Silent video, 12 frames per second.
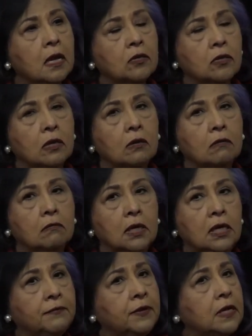So
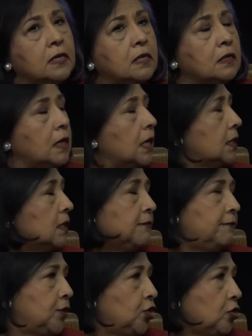even as an elected
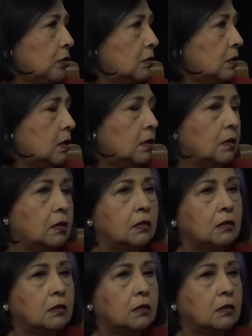official, uh,